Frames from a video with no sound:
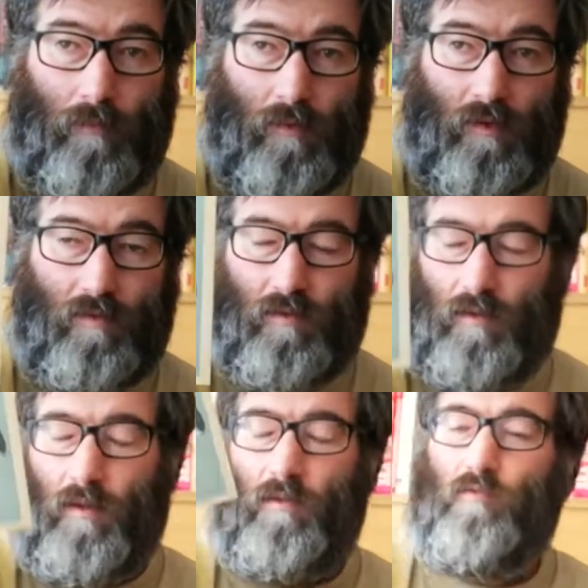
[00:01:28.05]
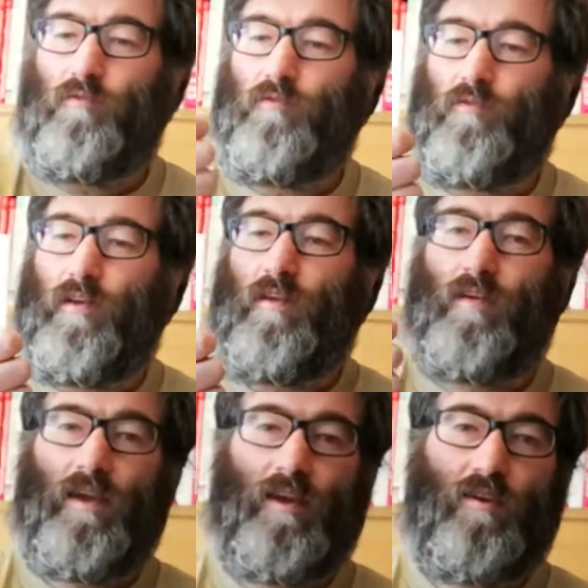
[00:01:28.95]
He's
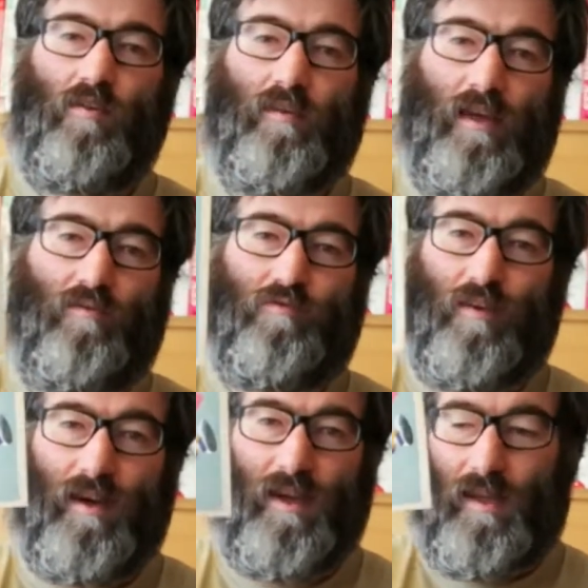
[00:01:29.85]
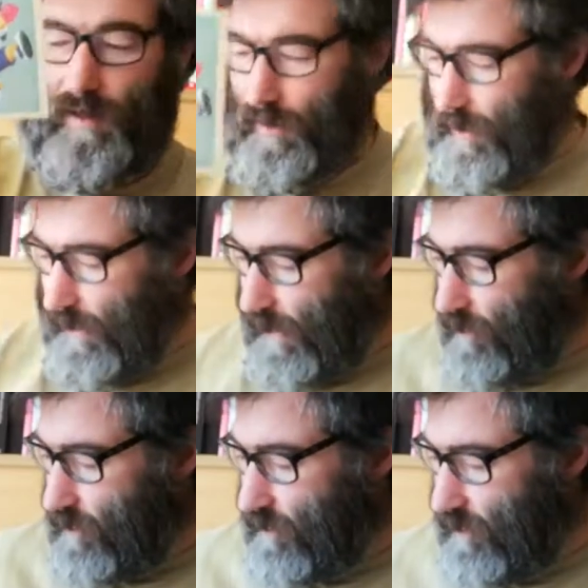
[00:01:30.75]
very cute and funny
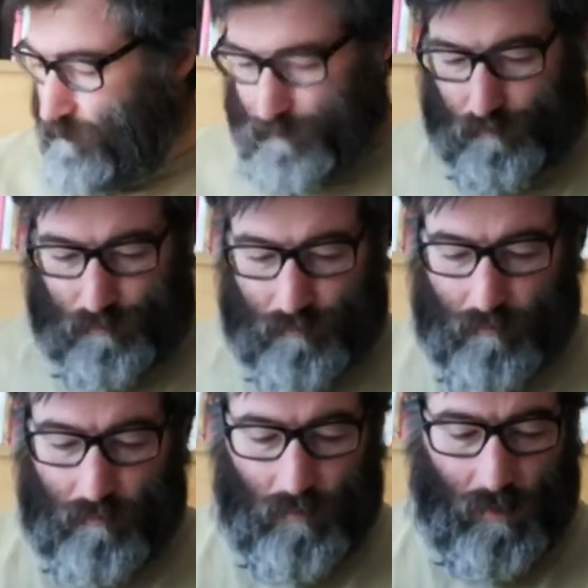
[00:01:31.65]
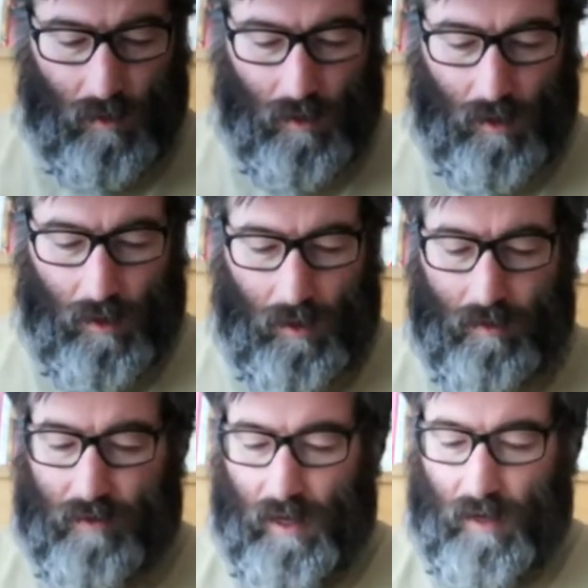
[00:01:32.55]
character.
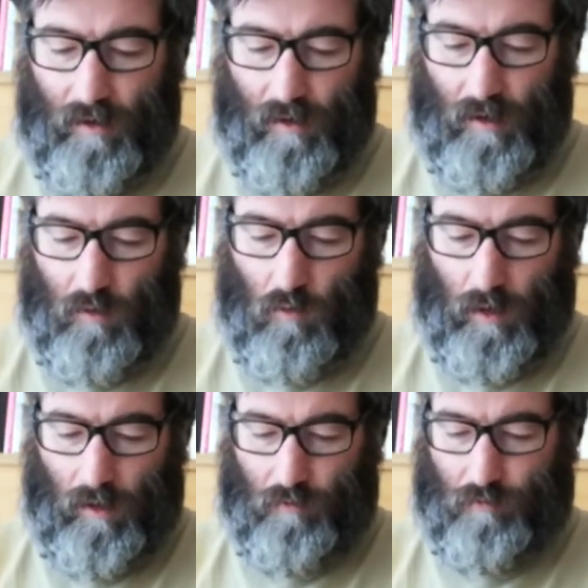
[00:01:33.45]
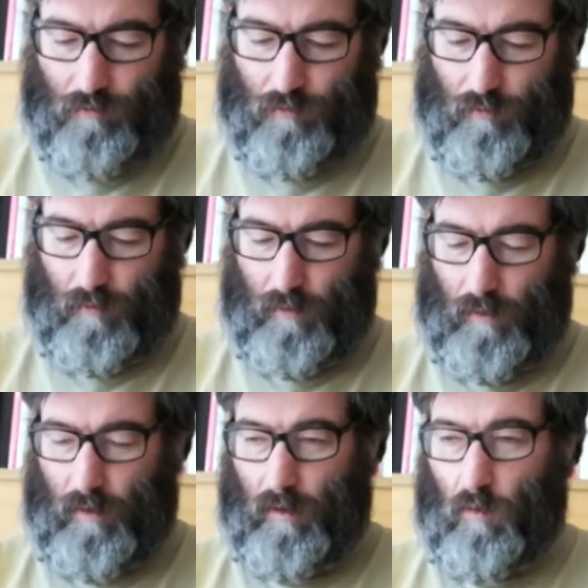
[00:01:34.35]
Then you have
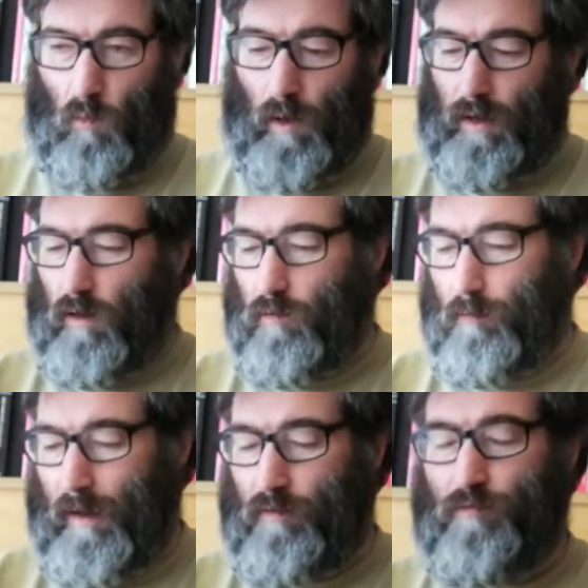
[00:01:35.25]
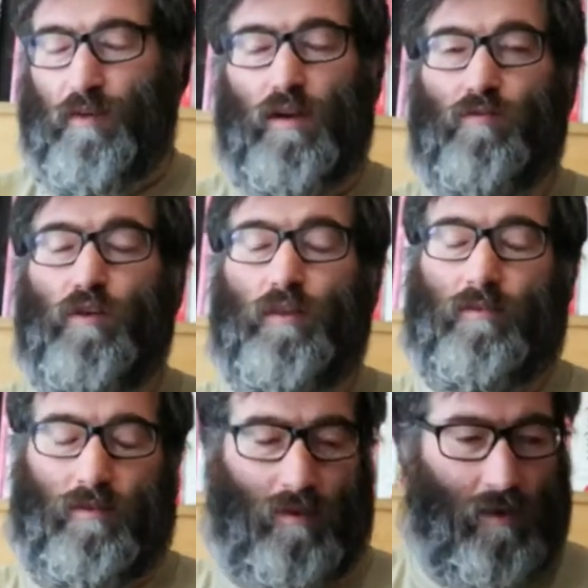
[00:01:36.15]
one of my
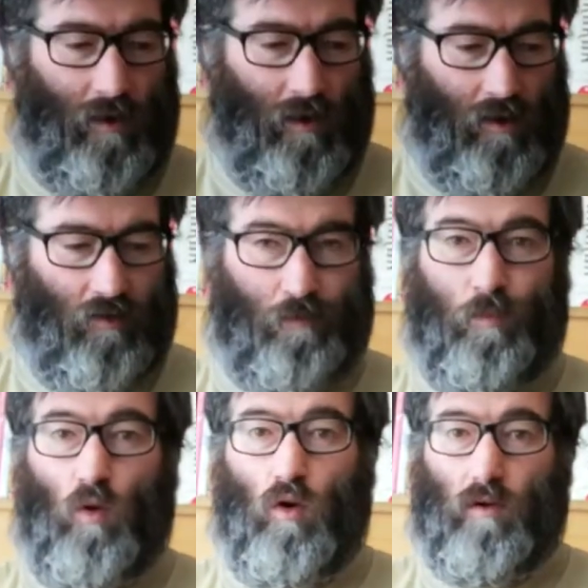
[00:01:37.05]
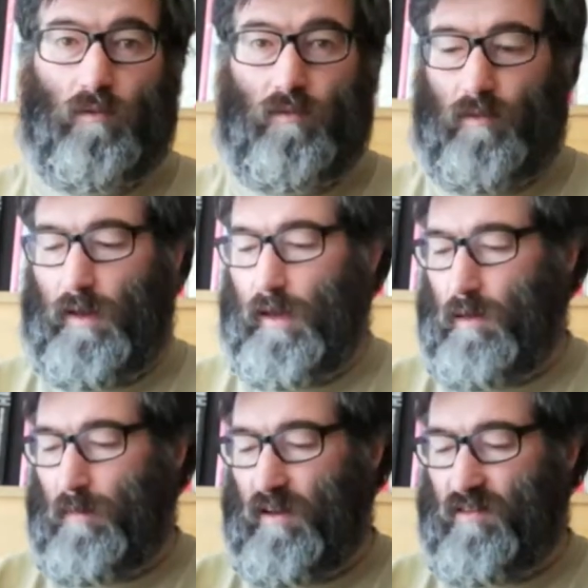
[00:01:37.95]
favorite sports
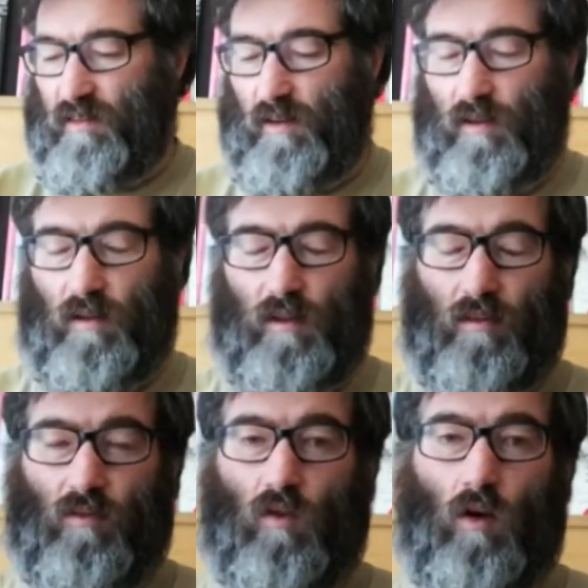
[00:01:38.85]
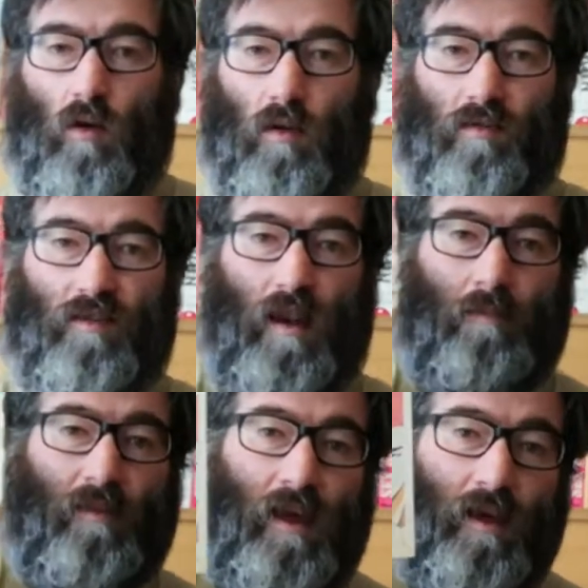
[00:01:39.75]
animation. It's called
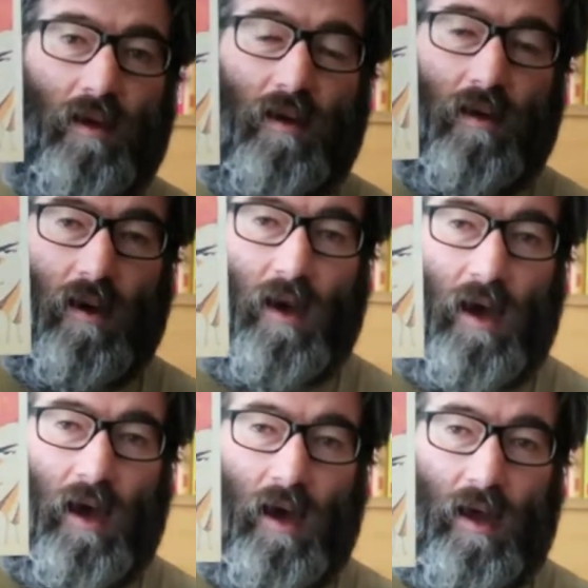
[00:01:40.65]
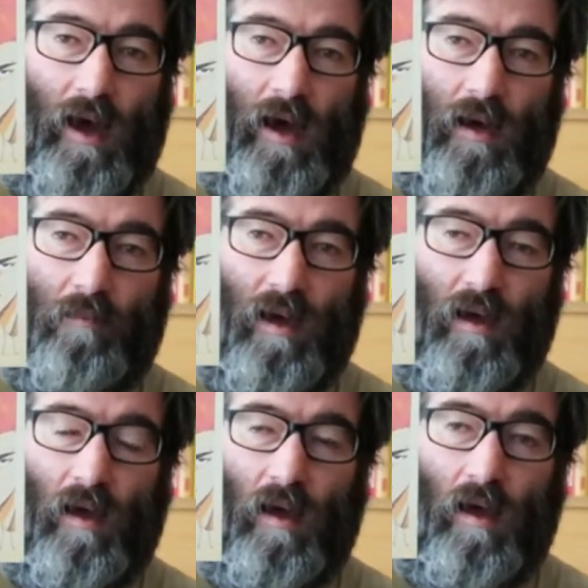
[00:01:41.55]
Slam Dunk, anime